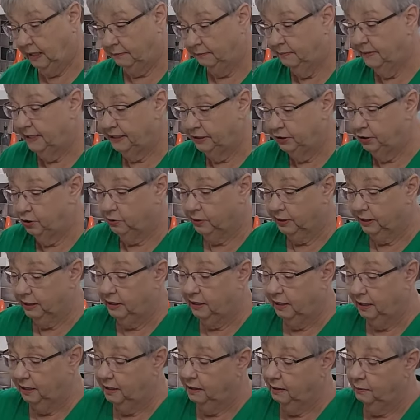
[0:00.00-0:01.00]

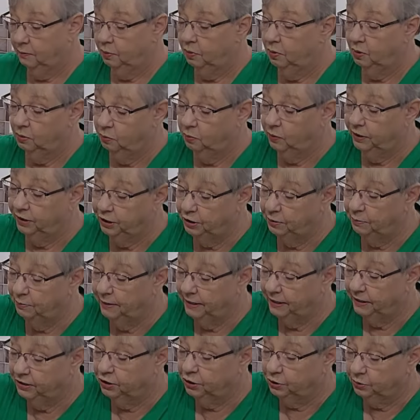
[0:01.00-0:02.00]
measuring cup when you
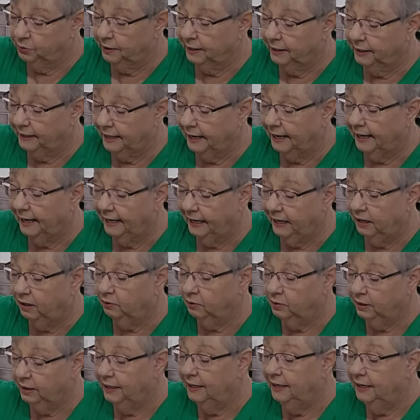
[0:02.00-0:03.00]
measure it
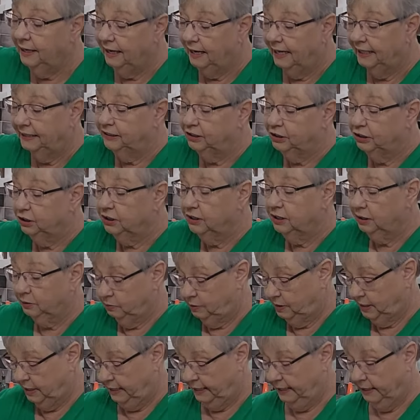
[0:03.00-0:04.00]
out. I just go
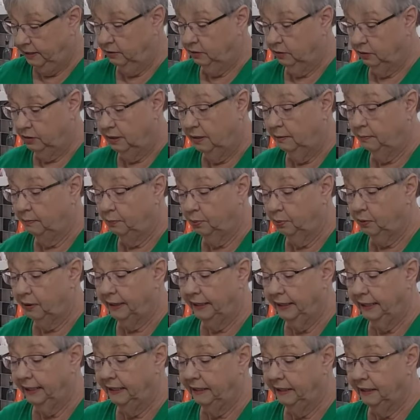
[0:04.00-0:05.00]
down,
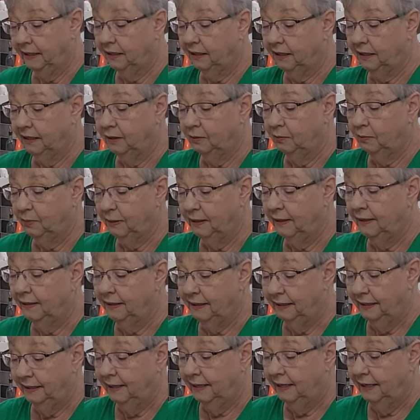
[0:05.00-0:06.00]
bring it up,
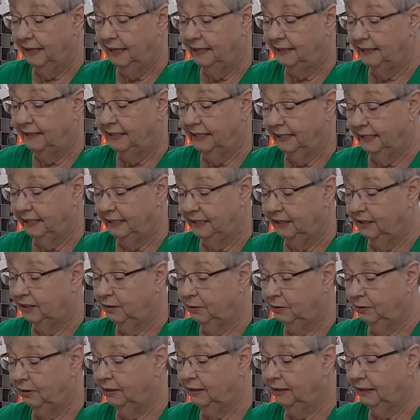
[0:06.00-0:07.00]
and then
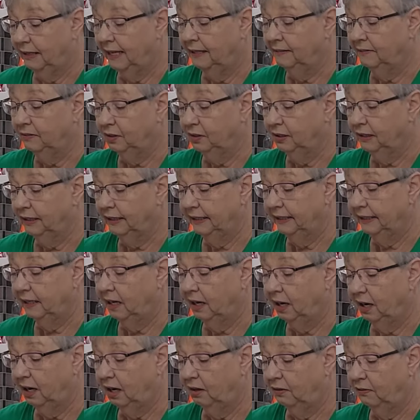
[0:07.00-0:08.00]
level it
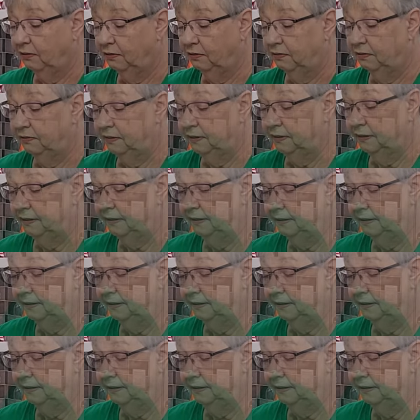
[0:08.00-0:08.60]
off.